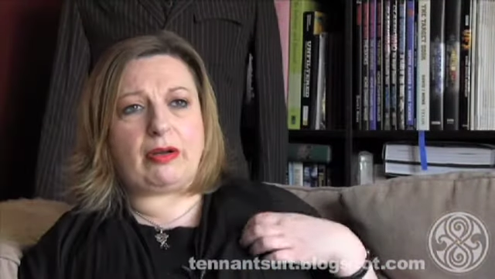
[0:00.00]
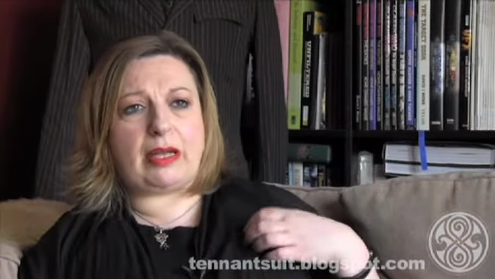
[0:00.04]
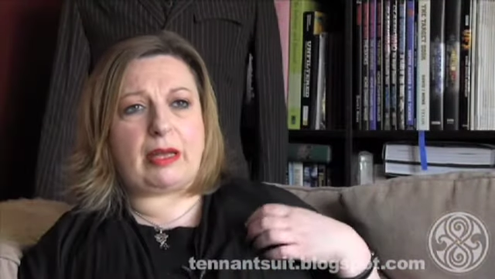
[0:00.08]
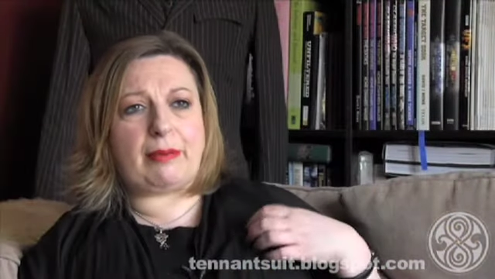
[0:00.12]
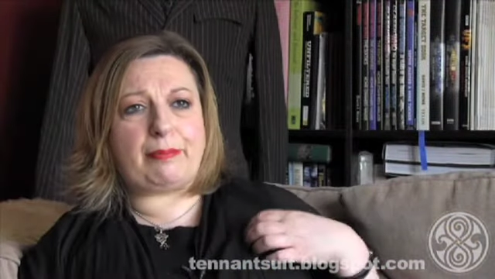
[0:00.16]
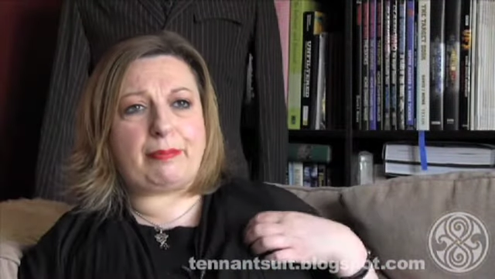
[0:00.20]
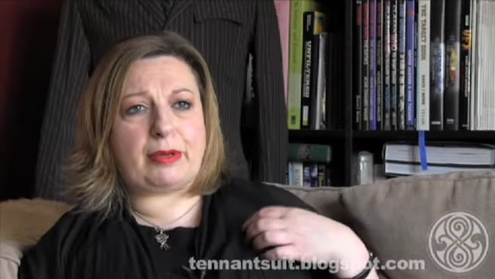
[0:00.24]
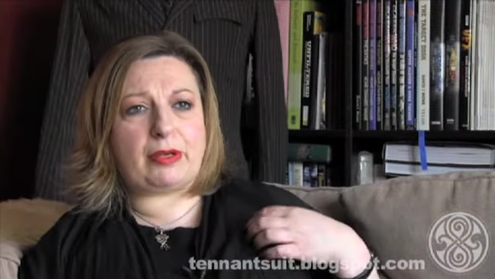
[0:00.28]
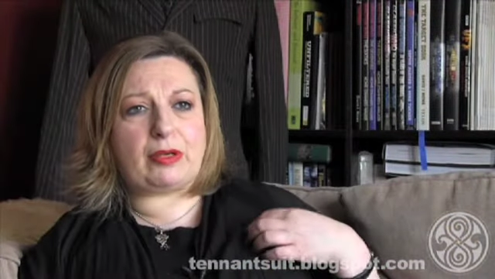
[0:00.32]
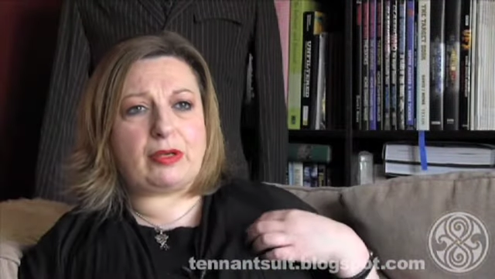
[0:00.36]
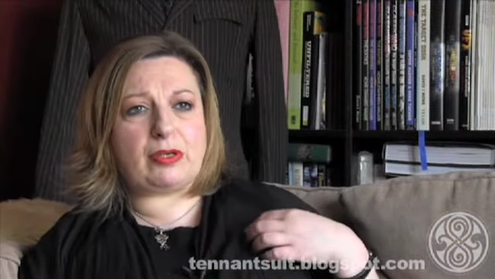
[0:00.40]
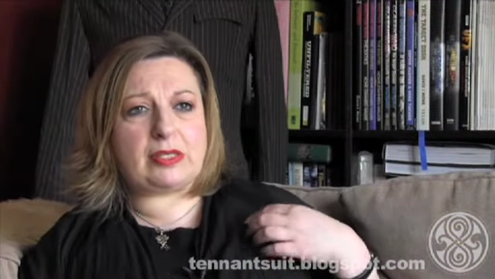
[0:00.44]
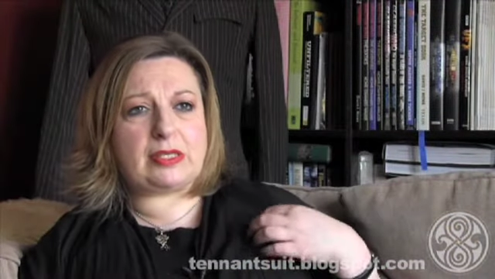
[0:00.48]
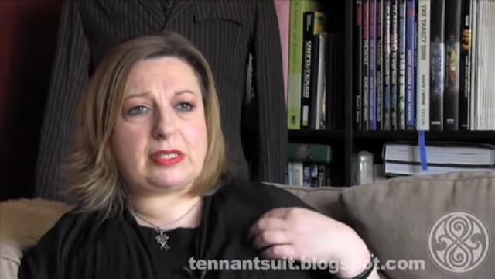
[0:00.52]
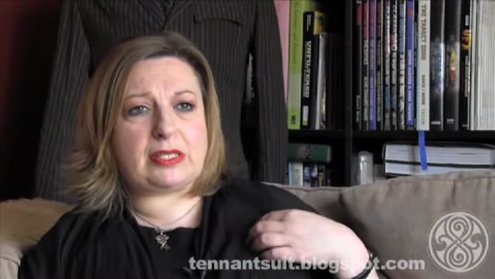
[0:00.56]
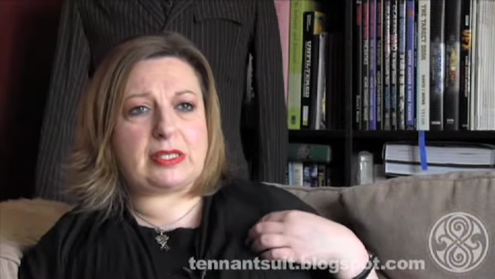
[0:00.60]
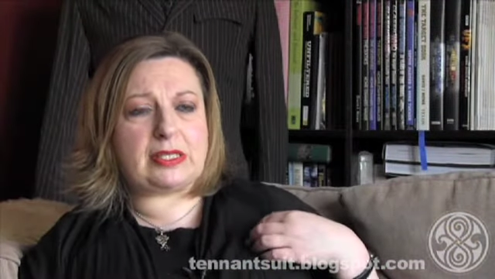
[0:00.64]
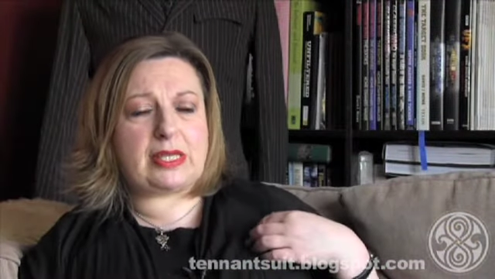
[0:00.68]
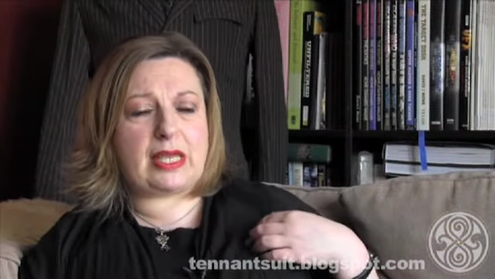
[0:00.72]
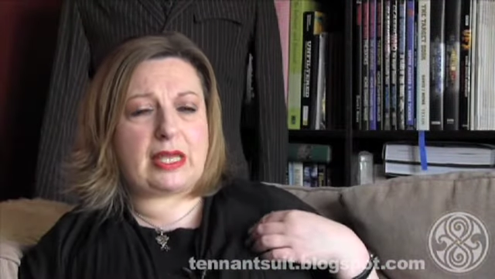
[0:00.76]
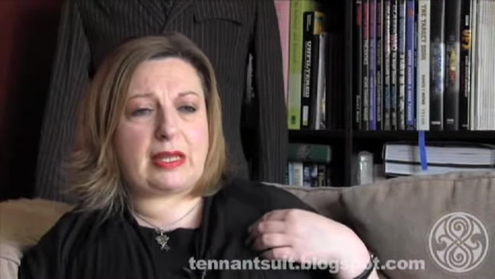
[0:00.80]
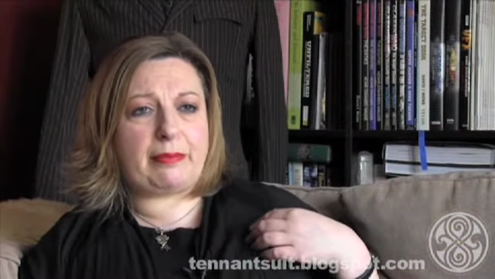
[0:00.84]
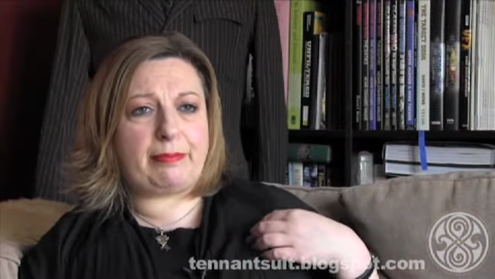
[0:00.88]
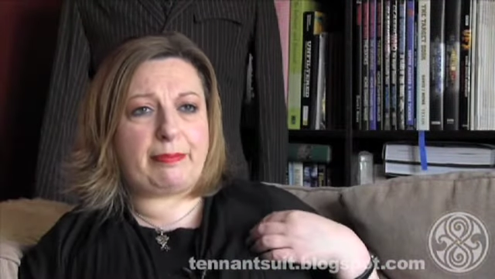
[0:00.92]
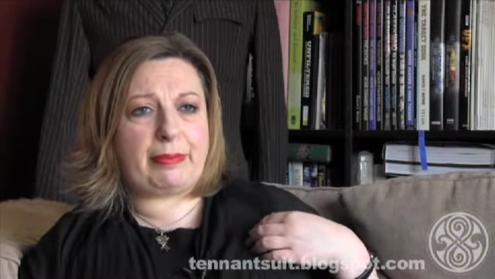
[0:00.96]
it, because the
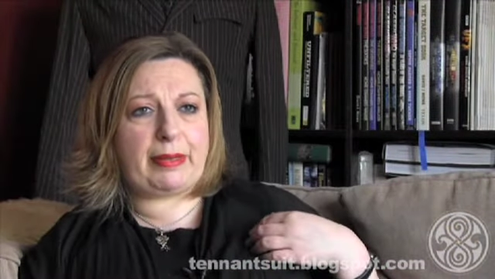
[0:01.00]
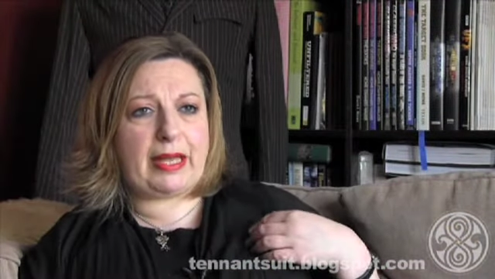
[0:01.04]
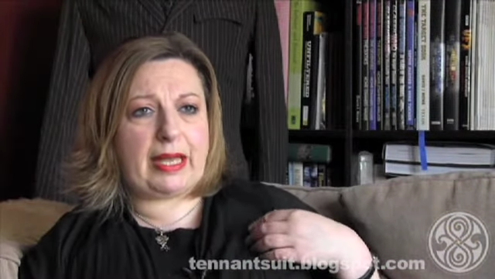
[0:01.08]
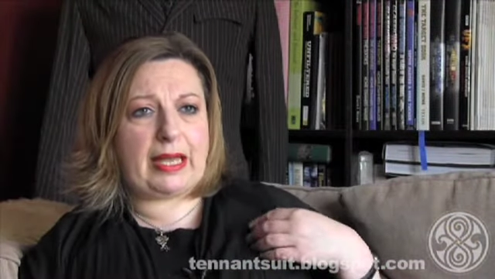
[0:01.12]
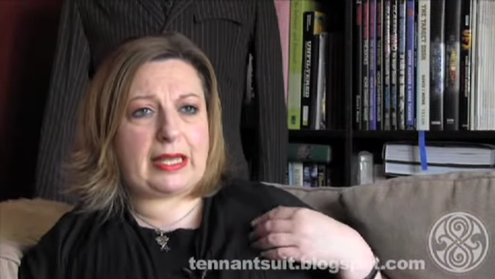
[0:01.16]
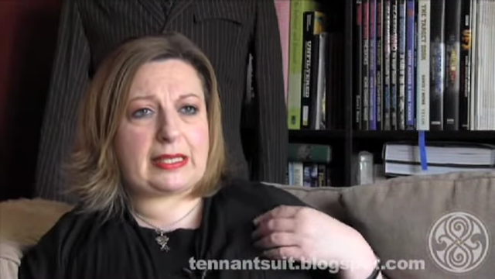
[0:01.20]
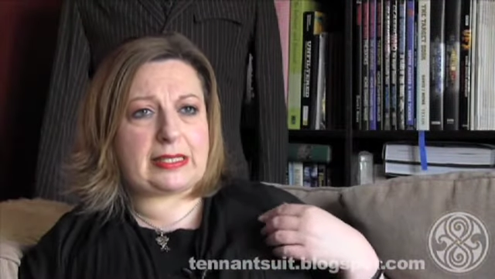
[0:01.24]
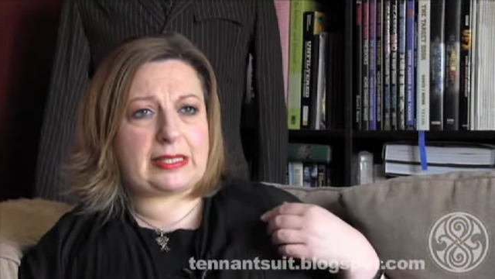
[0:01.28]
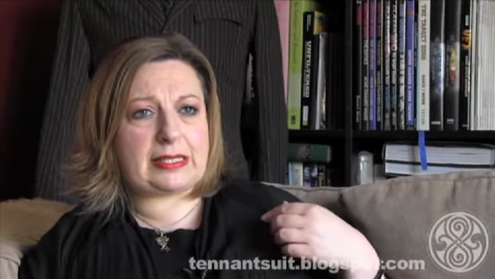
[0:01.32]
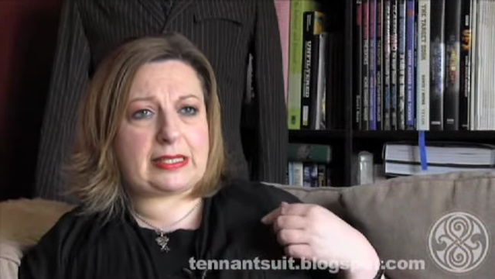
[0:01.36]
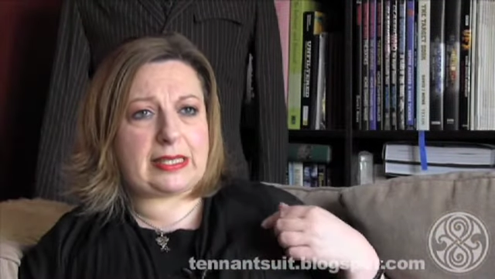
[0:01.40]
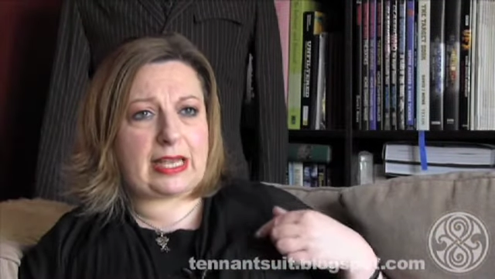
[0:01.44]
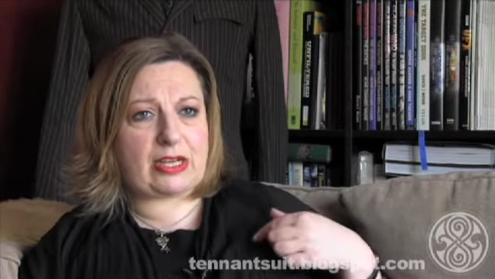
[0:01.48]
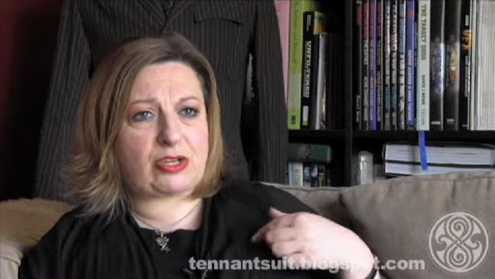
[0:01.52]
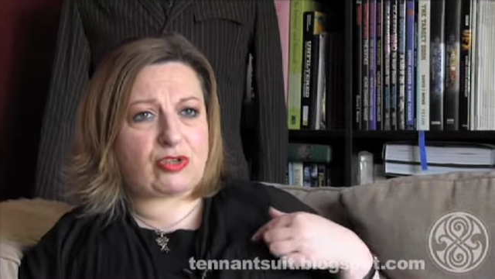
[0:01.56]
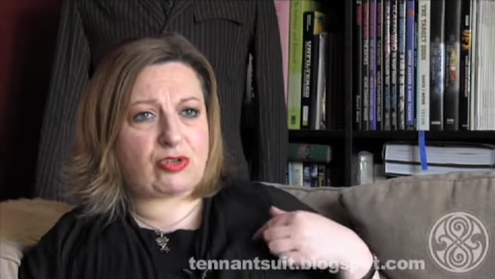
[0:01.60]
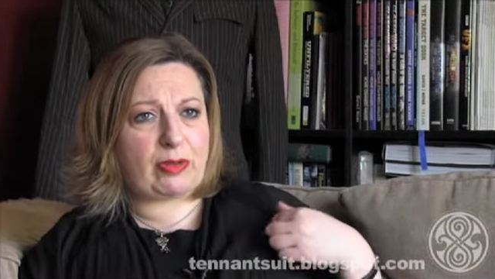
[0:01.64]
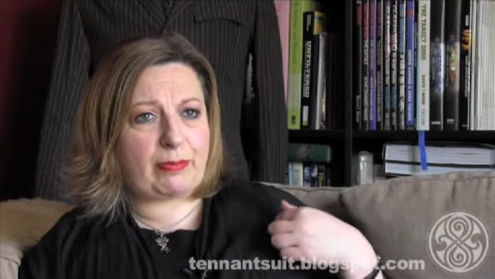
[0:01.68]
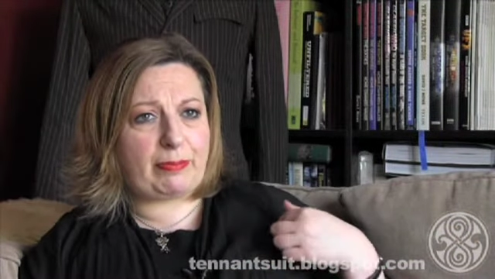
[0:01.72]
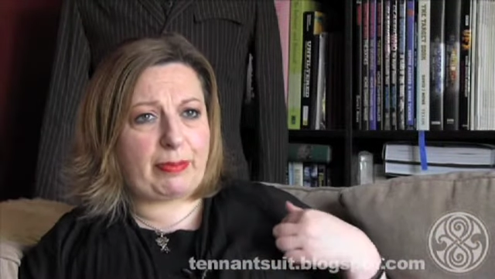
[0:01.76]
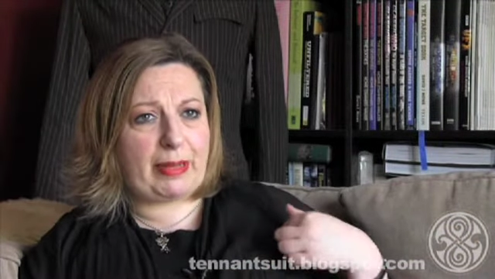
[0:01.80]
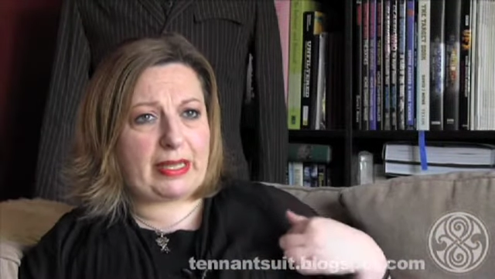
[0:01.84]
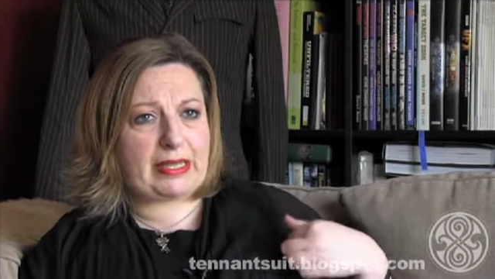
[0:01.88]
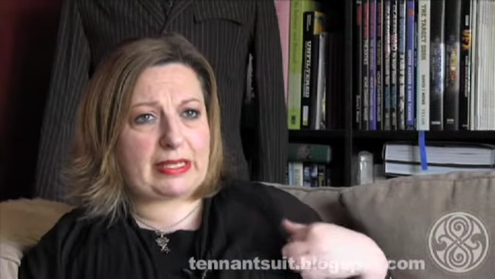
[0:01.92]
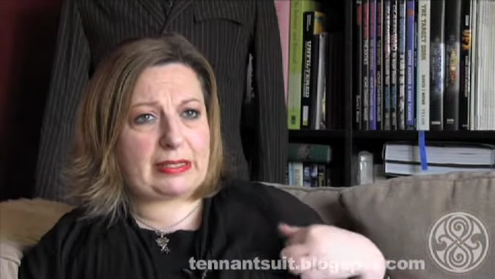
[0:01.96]
Satan Pit has a
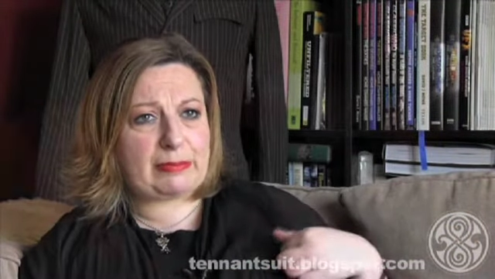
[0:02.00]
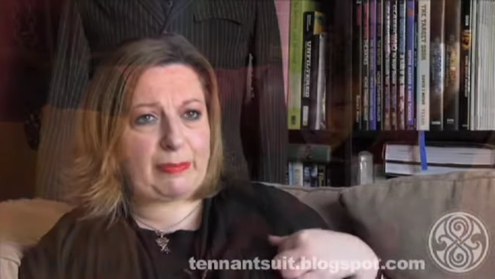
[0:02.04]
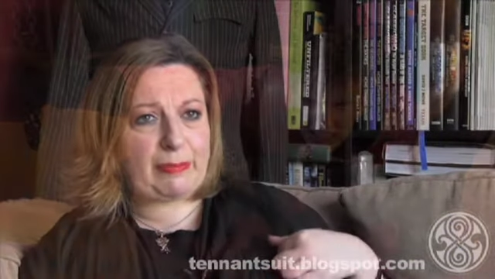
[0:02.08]
Sanctuary base